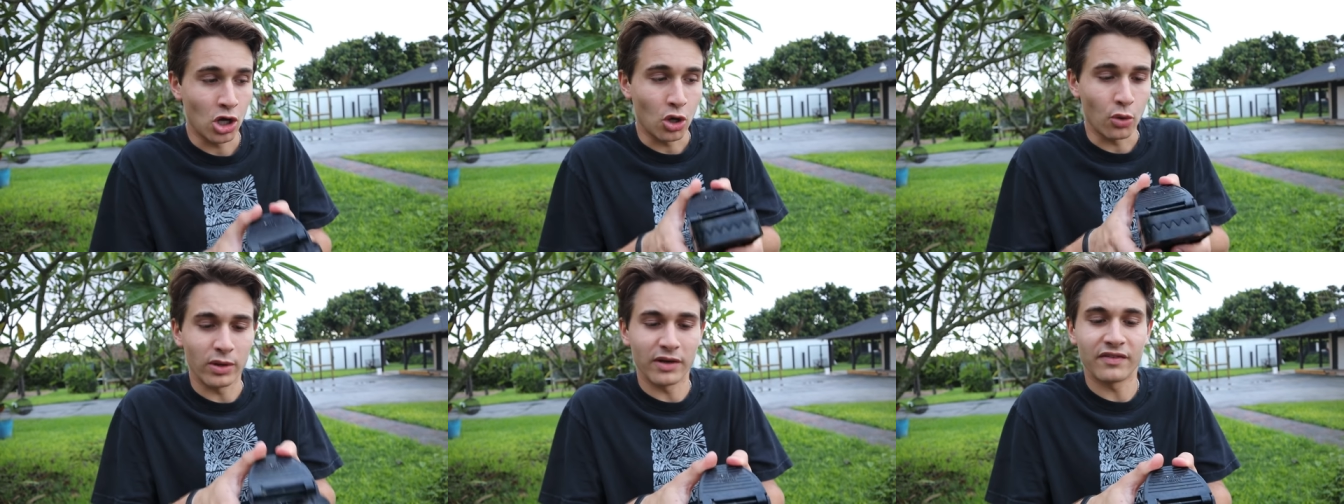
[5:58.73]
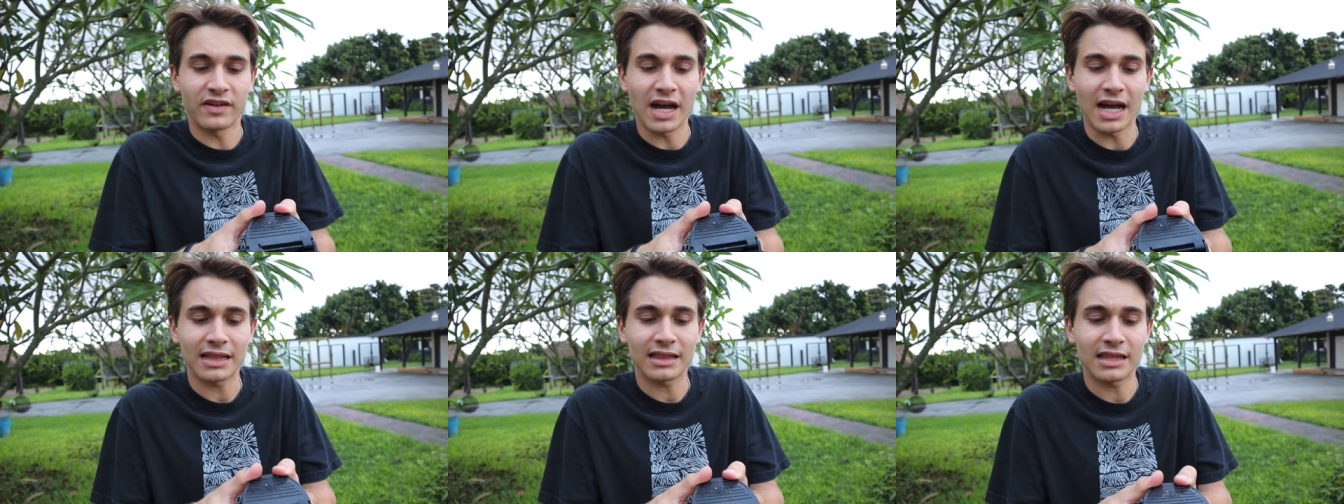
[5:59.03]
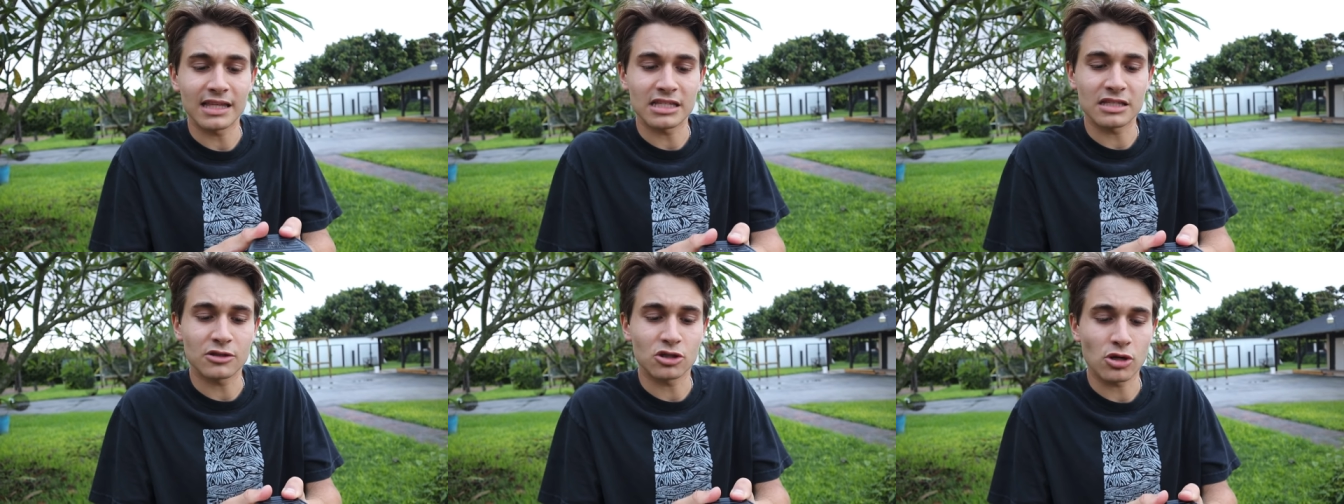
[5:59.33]
We've got
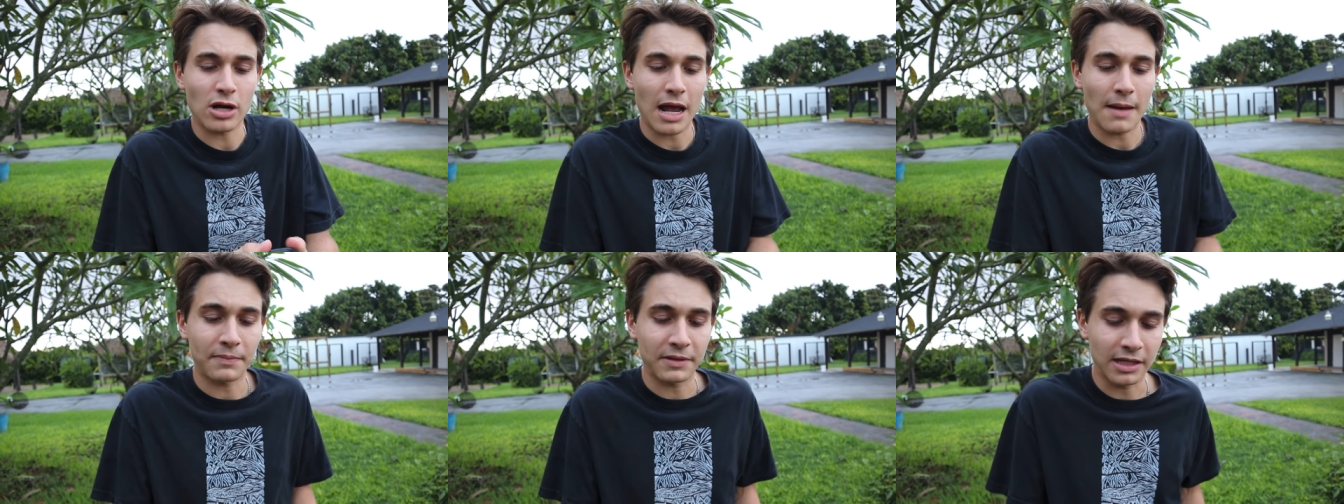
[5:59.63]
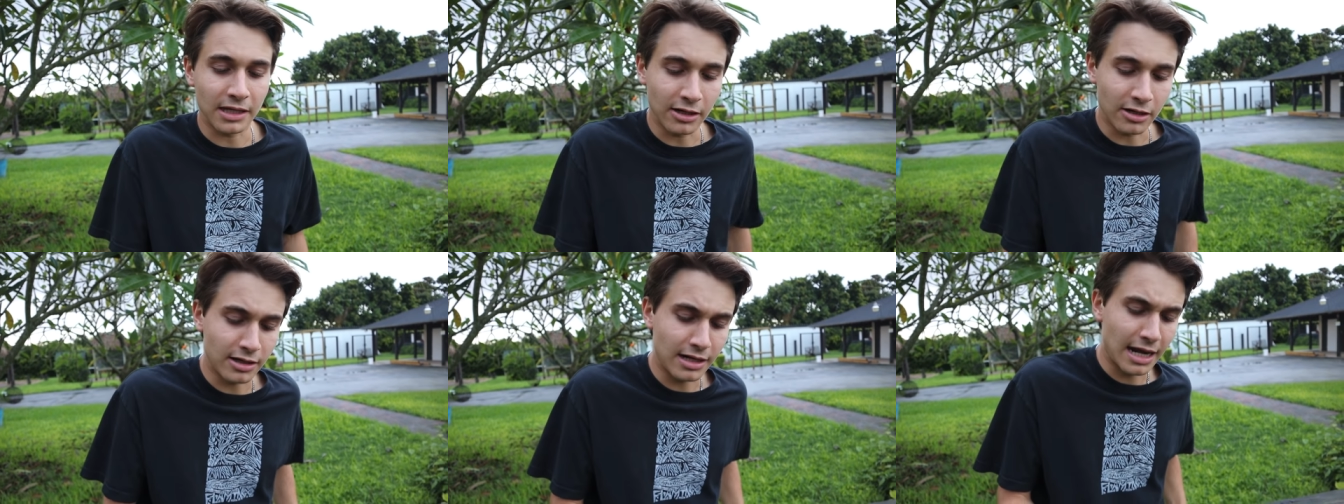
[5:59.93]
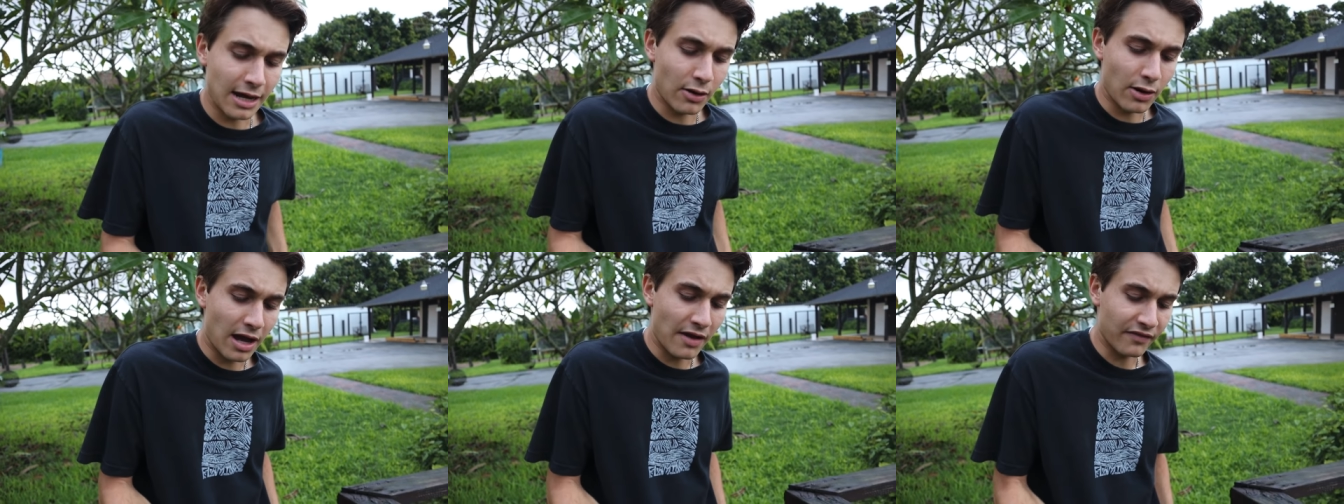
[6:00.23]
this trap here.
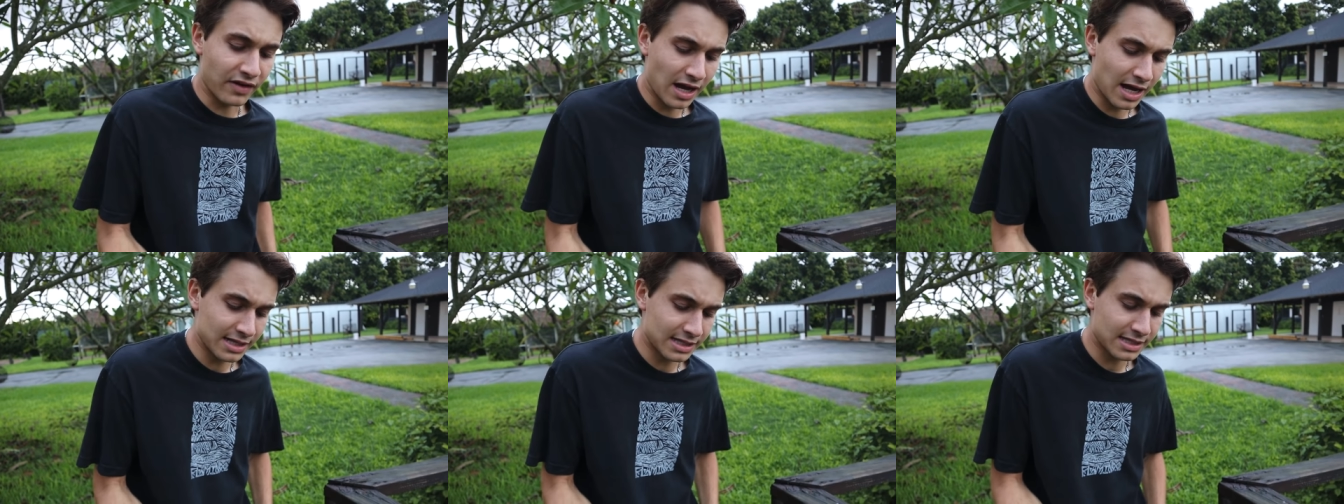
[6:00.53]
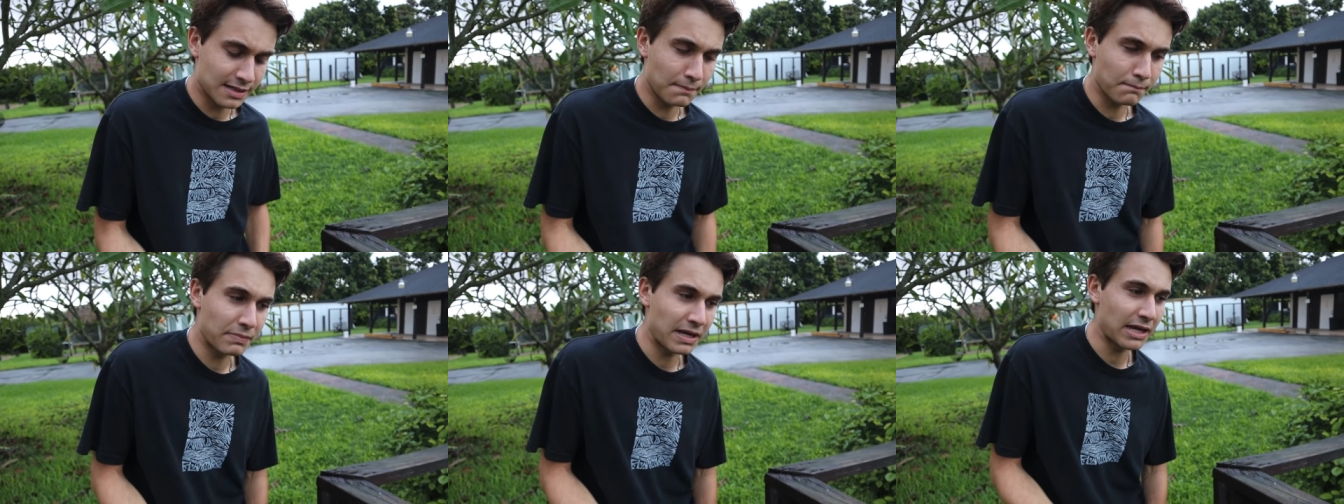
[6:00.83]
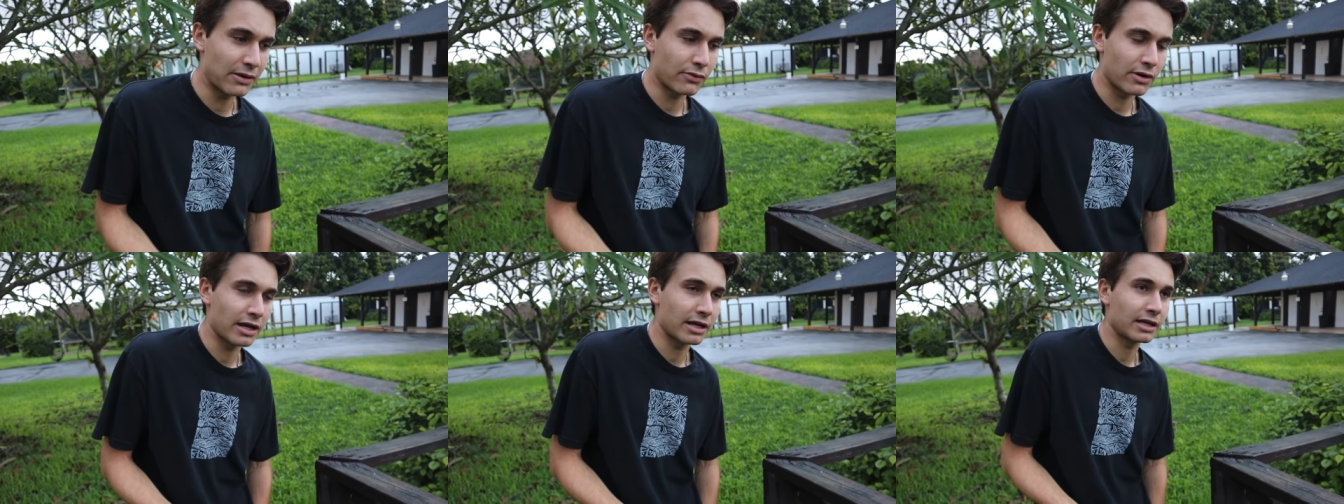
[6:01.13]
Now I've got some
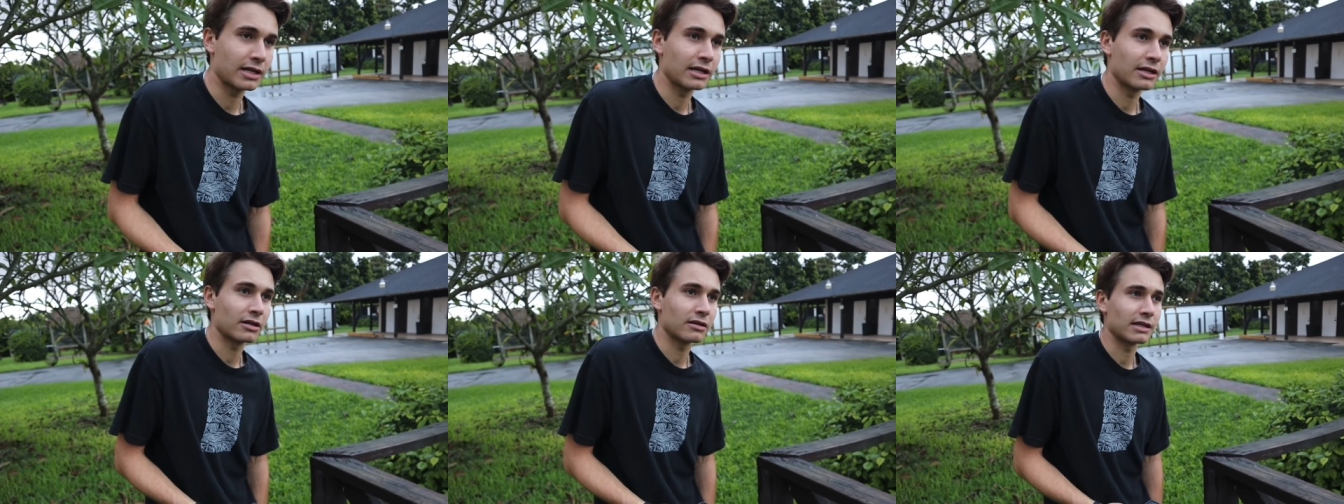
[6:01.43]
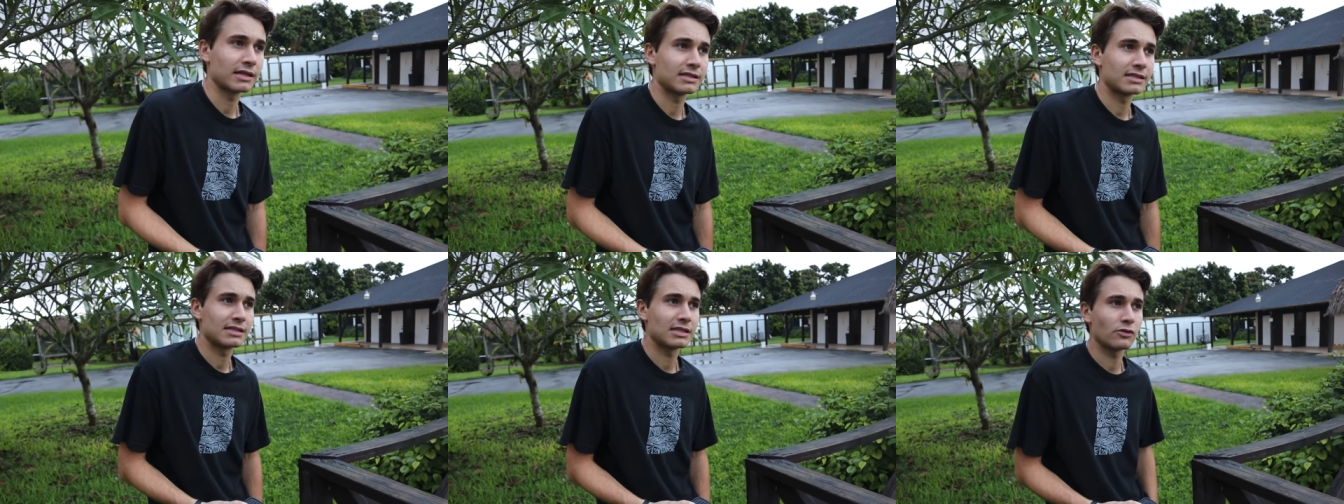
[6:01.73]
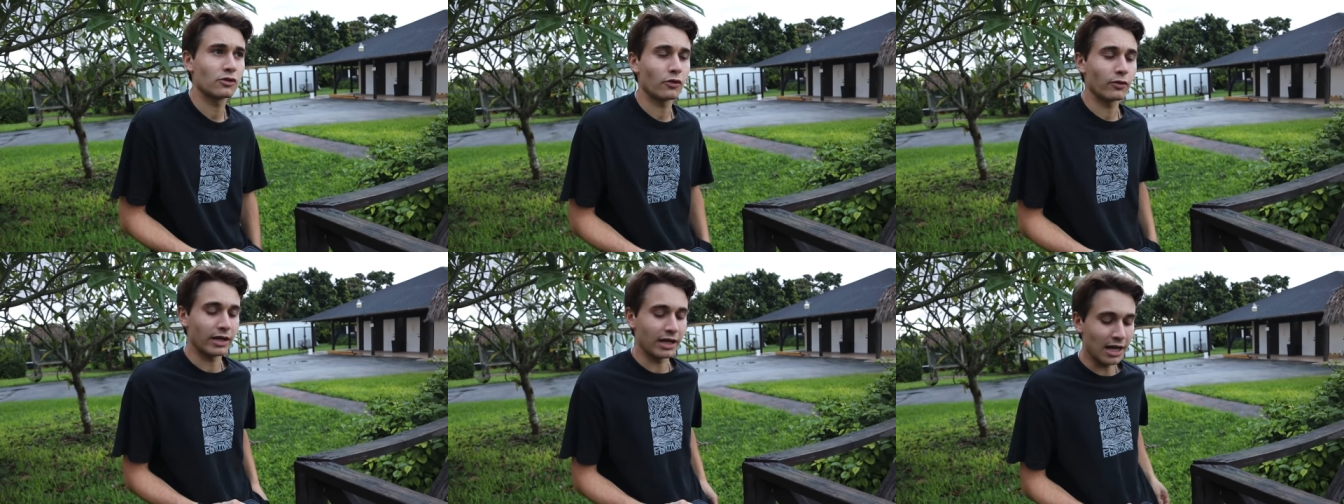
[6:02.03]
bait right here. Let's
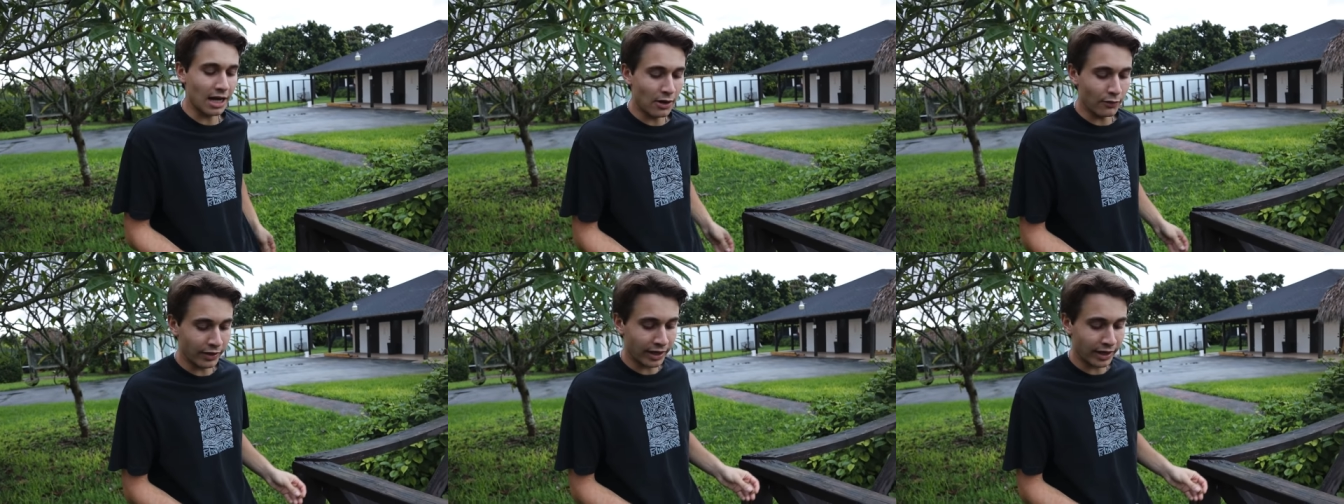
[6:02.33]
see what we got.